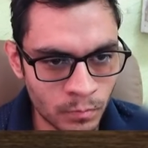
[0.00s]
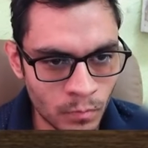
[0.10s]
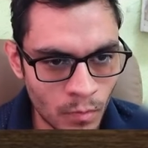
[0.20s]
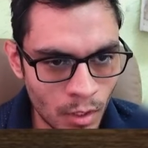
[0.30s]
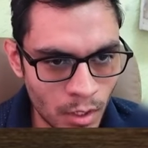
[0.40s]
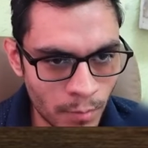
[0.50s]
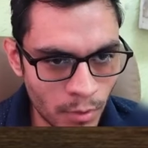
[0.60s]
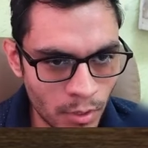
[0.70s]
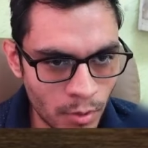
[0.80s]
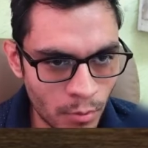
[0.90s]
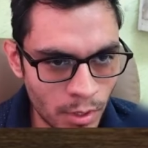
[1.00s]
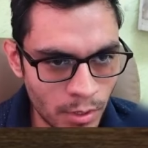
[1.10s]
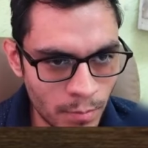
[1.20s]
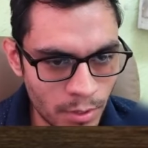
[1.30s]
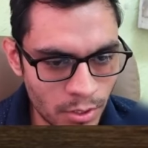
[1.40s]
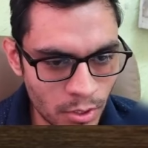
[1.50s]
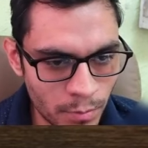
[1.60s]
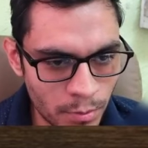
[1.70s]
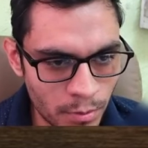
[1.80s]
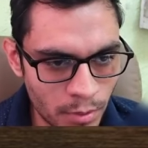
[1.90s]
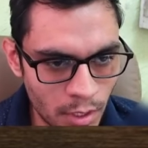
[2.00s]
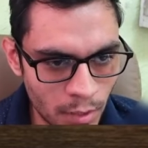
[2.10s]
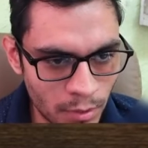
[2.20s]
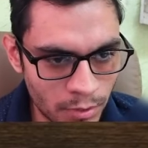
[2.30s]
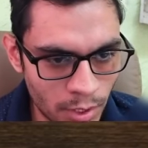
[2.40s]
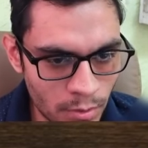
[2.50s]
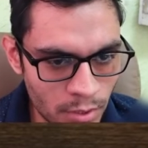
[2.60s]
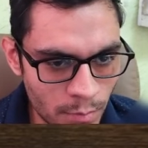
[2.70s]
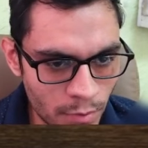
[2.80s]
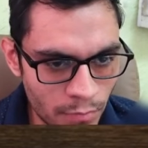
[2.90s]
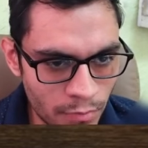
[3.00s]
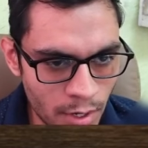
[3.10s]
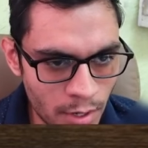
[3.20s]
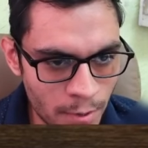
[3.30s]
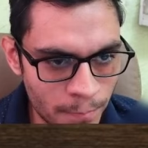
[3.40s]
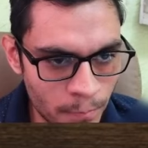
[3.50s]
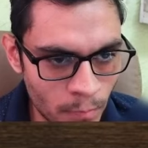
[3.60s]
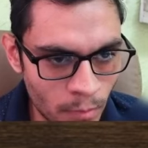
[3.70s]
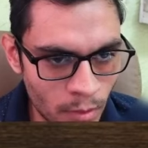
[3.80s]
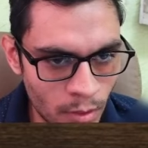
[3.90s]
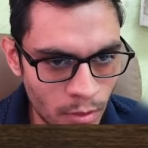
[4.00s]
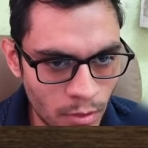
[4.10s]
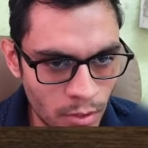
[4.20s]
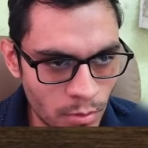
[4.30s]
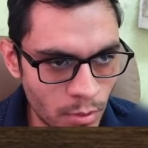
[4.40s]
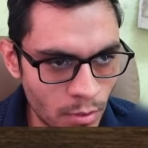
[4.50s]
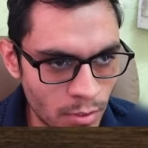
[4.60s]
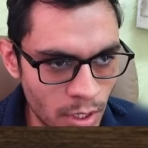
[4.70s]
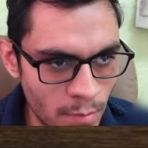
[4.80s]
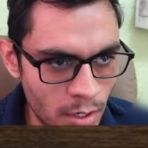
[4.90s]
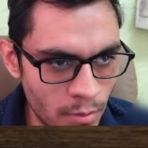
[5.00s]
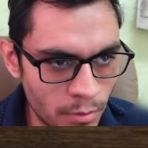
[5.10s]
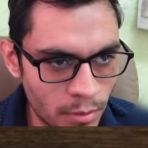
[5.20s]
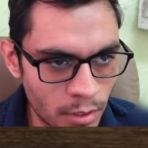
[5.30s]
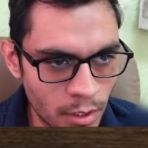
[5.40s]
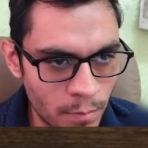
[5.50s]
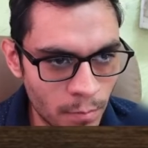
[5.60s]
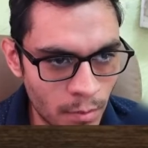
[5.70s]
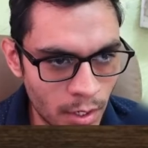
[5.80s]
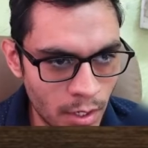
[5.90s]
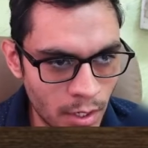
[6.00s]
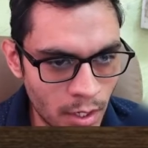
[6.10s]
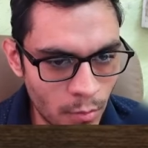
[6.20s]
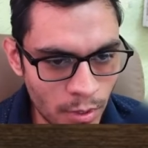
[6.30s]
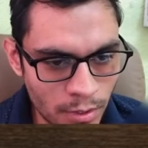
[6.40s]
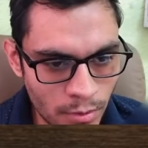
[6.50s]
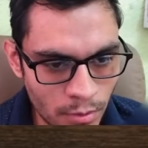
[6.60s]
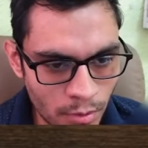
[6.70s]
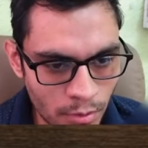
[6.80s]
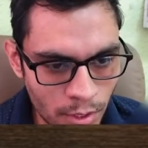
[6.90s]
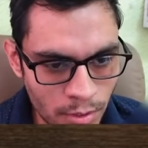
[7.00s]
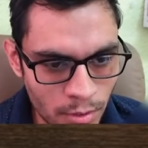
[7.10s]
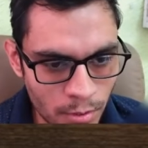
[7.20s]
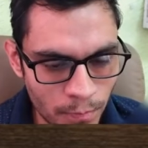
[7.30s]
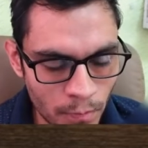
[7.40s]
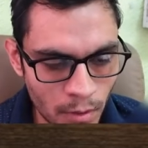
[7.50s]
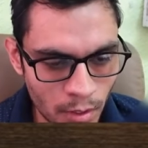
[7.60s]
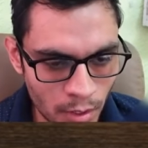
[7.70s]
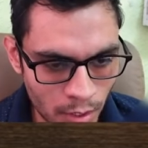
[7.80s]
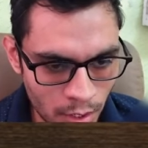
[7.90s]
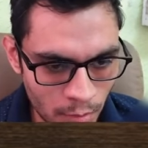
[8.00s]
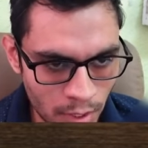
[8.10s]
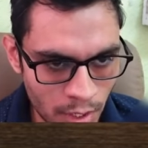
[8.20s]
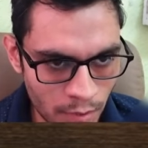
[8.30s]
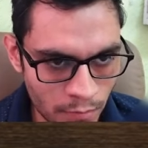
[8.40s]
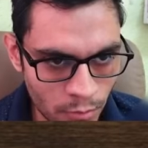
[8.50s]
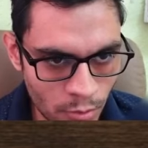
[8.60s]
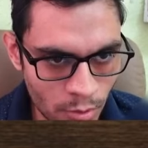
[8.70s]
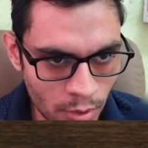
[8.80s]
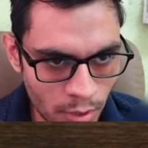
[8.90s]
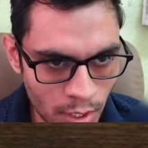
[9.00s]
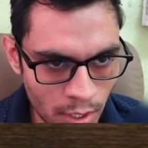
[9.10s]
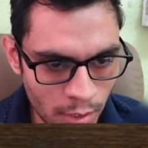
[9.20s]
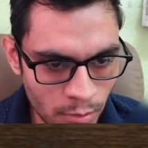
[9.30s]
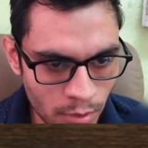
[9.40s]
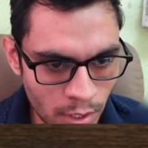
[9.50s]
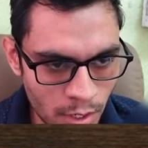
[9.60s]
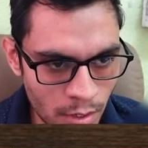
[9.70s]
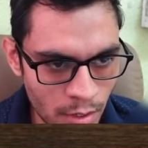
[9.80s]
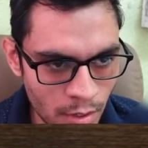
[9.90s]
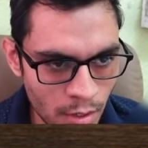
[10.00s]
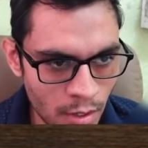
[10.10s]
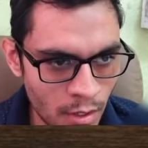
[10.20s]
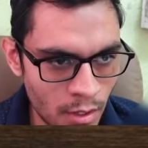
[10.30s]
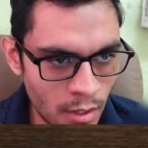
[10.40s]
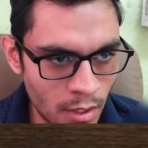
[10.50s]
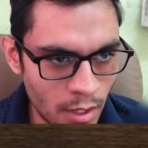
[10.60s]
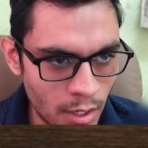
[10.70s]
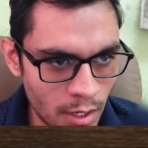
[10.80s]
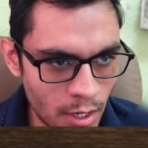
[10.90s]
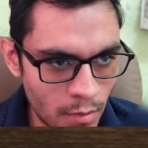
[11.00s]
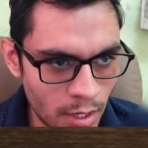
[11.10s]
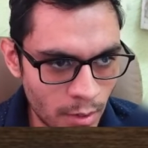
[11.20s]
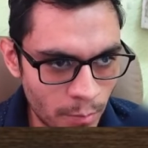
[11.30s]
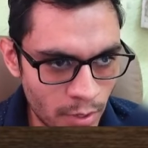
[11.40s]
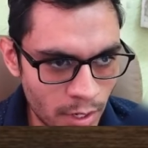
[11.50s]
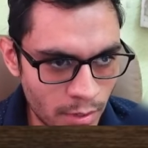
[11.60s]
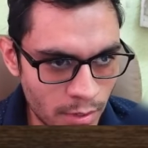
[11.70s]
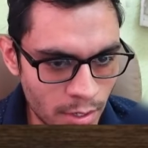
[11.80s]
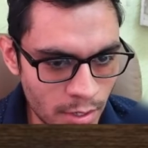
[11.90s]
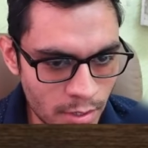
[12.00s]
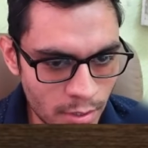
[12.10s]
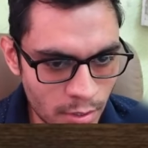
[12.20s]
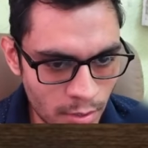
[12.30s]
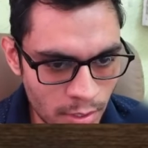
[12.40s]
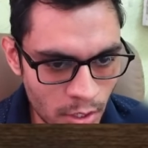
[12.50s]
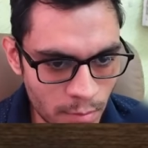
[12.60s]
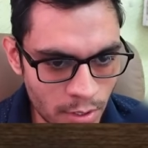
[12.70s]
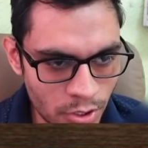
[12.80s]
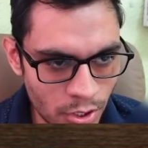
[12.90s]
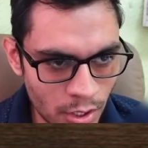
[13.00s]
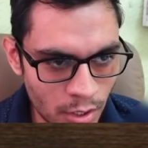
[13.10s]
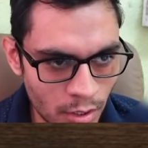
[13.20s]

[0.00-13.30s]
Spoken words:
And I'm gonna win the bishop. I will try to simplify just because I'm low on time. And I can win the rook, right? So here we have rook aligned to the king. And now I can play this cover check.